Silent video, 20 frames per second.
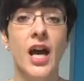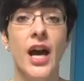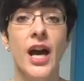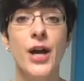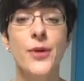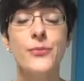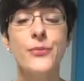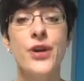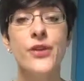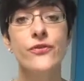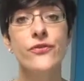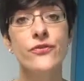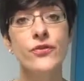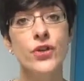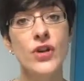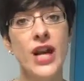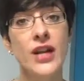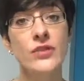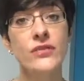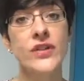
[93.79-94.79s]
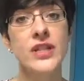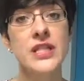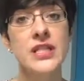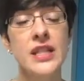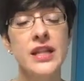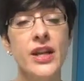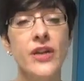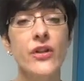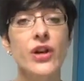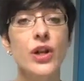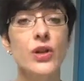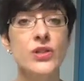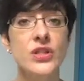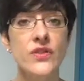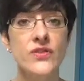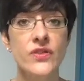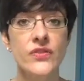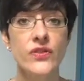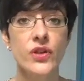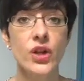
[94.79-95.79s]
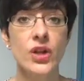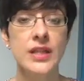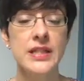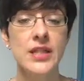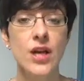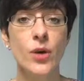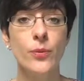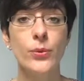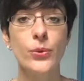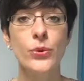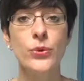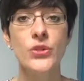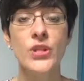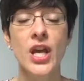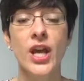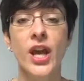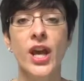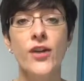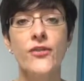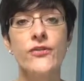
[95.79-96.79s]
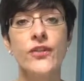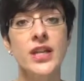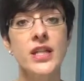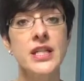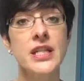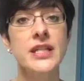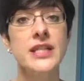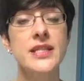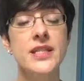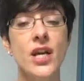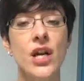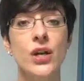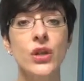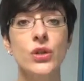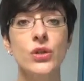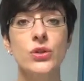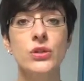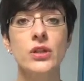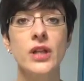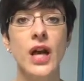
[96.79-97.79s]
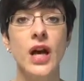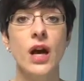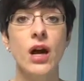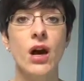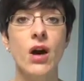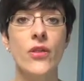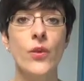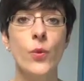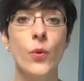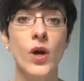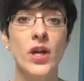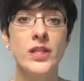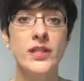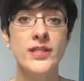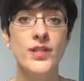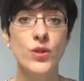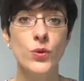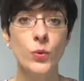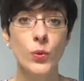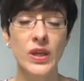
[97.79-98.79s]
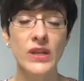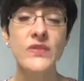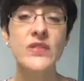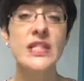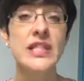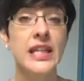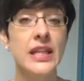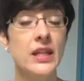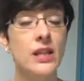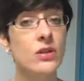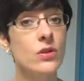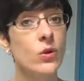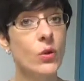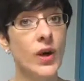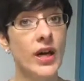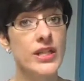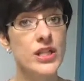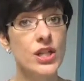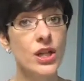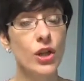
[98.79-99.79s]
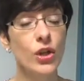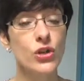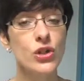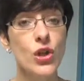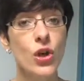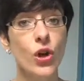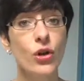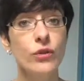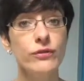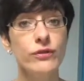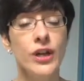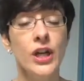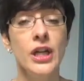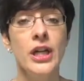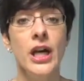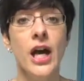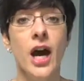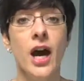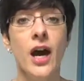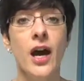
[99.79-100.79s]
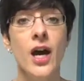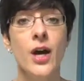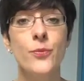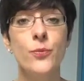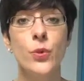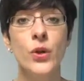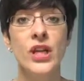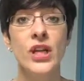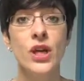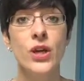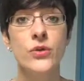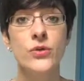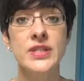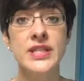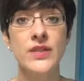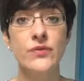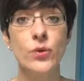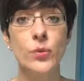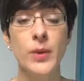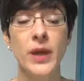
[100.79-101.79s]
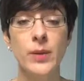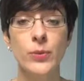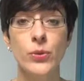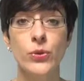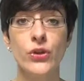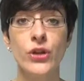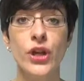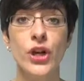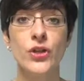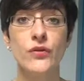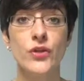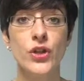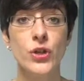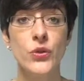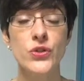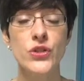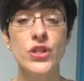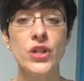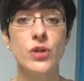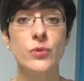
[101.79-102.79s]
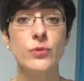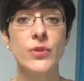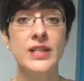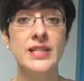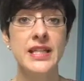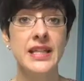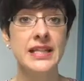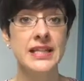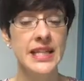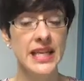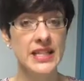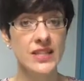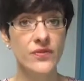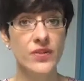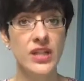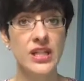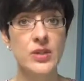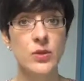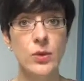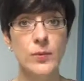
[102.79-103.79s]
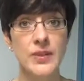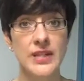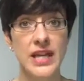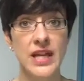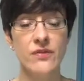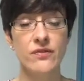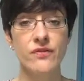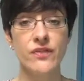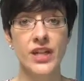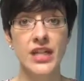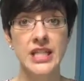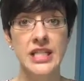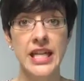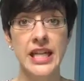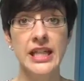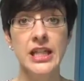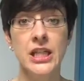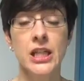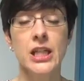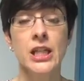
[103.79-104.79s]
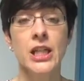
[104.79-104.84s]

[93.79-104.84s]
Crowdfunding, there are lots of different examples. Funding Circle are the ones that we've seen quite a lot of. We know several people that have used them successfully to obtain funding.